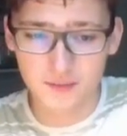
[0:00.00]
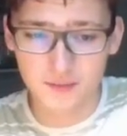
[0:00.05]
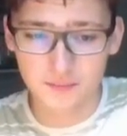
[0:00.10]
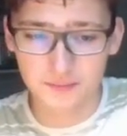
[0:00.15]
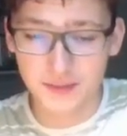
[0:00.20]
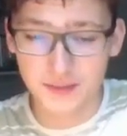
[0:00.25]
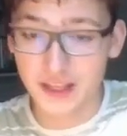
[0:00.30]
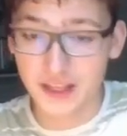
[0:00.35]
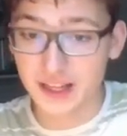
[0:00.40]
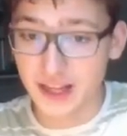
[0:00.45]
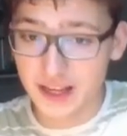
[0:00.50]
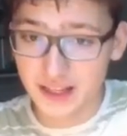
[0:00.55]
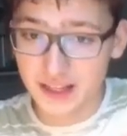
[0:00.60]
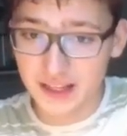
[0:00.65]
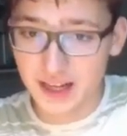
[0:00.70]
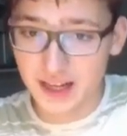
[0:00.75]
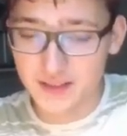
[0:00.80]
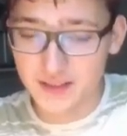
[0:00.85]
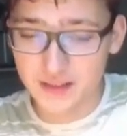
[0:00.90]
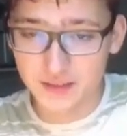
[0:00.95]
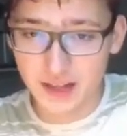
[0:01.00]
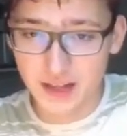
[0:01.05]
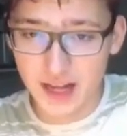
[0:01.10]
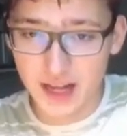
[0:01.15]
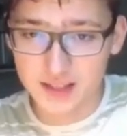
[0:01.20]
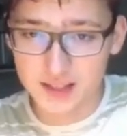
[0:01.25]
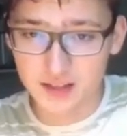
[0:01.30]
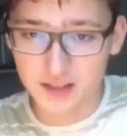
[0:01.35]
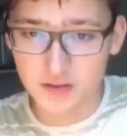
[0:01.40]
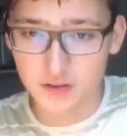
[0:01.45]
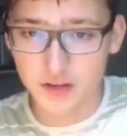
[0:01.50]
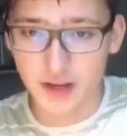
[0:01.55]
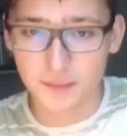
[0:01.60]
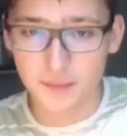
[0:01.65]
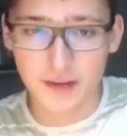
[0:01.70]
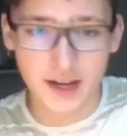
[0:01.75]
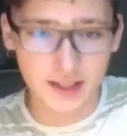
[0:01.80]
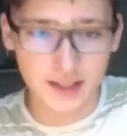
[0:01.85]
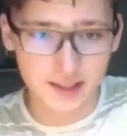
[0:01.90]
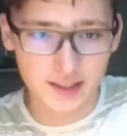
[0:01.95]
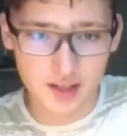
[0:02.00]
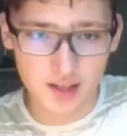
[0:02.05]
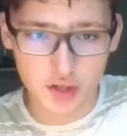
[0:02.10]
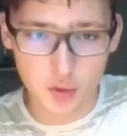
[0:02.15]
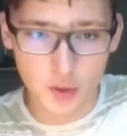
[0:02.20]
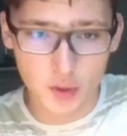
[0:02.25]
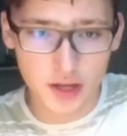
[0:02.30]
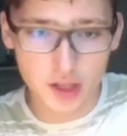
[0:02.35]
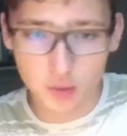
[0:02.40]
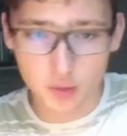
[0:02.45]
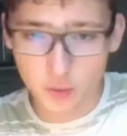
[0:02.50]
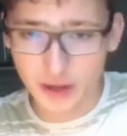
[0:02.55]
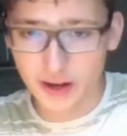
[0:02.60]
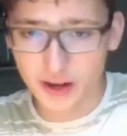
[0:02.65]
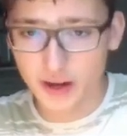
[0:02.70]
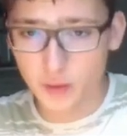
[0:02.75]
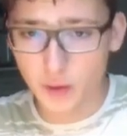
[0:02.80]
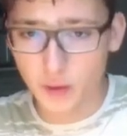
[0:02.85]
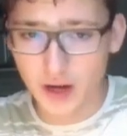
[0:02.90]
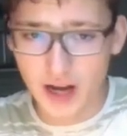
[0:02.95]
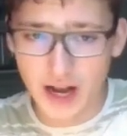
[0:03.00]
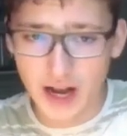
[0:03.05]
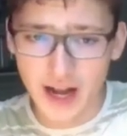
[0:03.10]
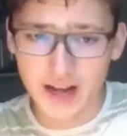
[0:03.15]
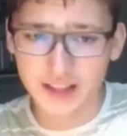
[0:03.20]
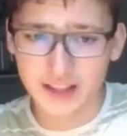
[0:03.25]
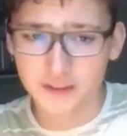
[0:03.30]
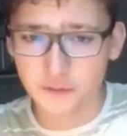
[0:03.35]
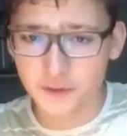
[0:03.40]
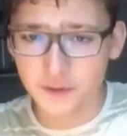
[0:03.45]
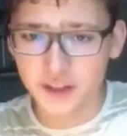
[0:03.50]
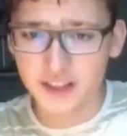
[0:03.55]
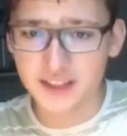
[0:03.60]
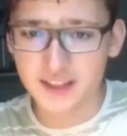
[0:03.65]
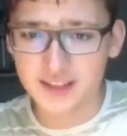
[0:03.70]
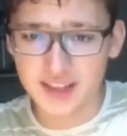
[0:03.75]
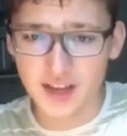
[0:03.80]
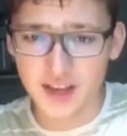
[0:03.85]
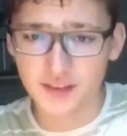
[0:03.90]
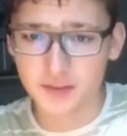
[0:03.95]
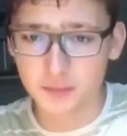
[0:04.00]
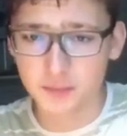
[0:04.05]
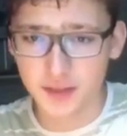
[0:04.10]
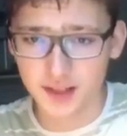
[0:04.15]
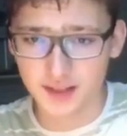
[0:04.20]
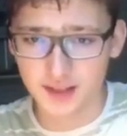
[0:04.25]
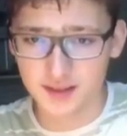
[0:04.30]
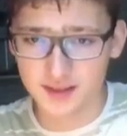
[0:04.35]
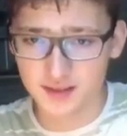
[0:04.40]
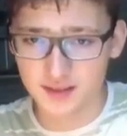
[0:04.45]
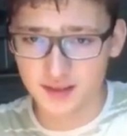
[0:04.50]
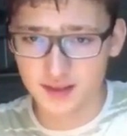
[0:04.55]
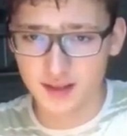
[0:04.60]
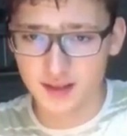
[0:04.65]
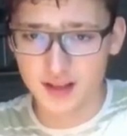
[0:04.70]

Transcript: In in, a in the classical game, I had a situation where where I had thirty-seven minutes,